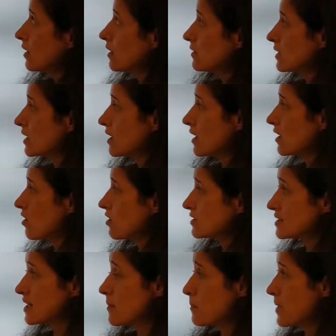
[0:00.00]
The key
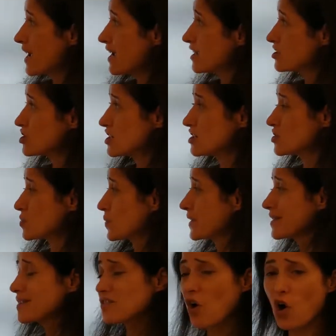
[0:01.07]
concept page is
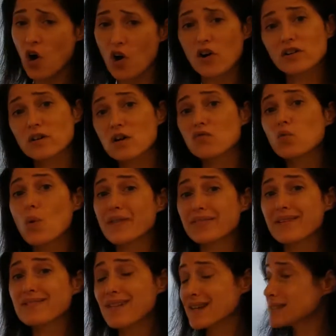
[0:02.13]
really the heart of what the
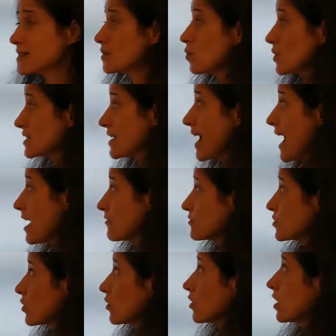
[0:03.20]
lesson was
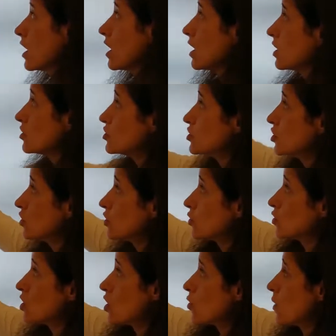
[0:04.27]
after. Do you
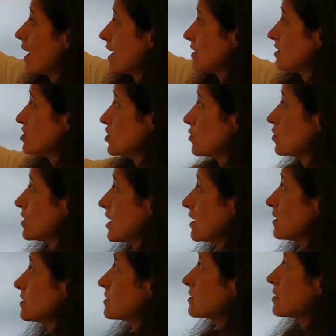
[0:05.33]
know how to do
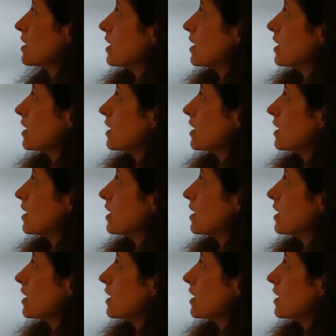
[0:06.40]
this?